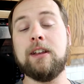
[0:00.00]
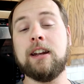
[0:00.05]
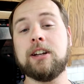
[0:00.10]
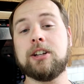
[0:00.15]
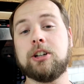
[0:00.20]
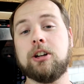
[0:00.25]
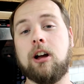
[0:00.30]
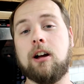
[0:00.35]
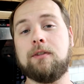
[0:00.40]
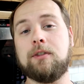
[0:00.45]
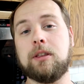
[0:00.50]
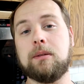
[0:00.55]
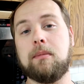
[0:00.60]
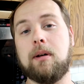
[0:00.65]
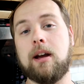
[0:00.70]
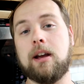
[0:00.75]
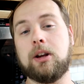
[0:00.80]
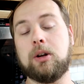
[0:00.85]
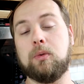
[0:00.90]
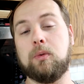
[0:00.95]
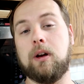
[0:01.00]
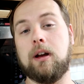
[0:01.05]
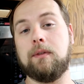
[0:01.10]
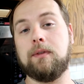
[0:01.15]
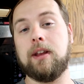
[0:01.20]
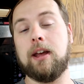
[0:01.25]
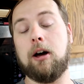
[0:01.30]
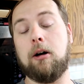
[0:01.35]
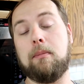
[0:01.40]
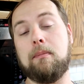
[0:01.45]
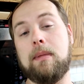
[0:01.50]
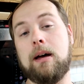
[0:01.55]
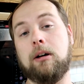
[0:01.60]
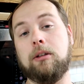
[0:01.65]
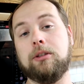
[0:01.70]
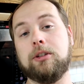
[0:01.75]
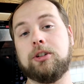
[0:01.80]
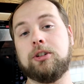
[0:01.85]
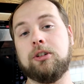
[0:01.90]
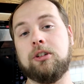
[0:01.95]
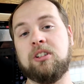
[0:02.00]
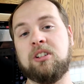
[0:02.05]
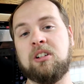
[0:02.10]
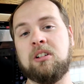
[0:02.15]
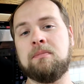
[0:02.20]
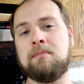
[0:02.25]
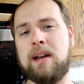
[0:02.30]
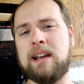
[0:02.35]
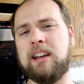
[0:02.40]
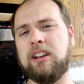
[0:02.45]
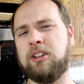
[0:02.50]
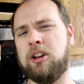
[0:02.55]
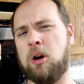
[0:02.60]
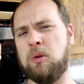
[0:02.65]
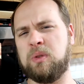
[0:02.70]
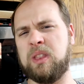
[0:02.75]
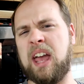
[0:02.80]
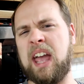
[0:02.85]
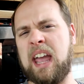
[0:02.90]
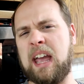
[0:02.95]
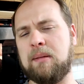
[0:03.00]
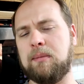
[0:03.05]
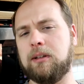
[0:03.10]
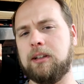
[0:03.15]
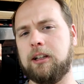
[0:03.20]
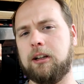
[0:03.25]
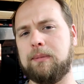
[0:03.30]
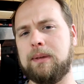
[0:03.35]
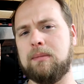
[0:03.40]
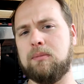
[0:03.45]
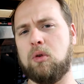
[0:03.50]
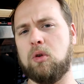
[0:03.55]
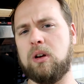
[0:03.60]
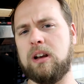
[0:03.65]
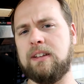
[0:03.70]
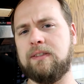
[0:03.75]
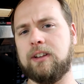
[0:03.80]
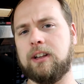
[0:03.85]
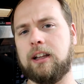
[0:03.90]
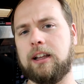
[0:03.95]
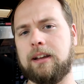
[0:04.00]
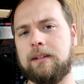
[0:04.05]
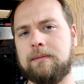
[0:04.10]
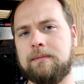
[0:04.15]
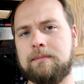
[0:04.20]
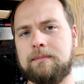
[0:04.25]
finish it off in the microwave to help melt the sugar, make it coat the ham a little bit more evenly.